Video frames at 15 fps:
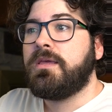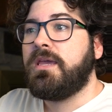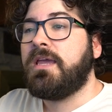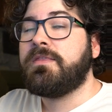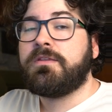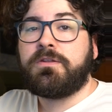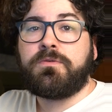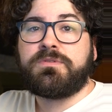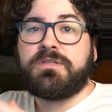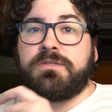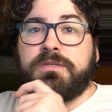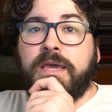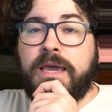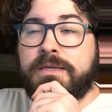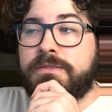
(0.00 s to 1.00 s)
And the dude's in
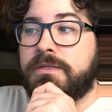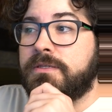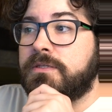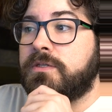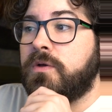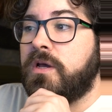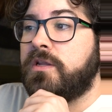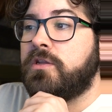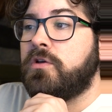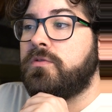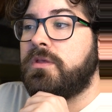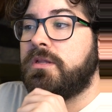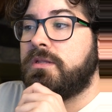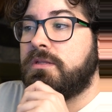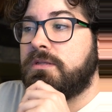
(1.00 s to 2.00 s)
Texas, so I know
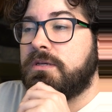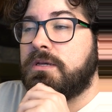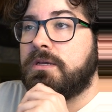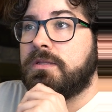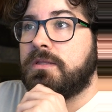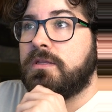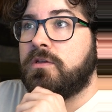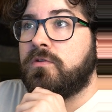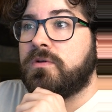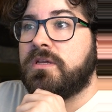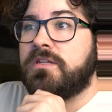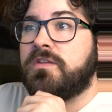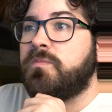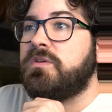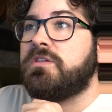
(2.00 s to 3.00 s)
that it'll
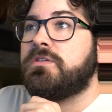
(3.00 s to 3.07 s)
get to me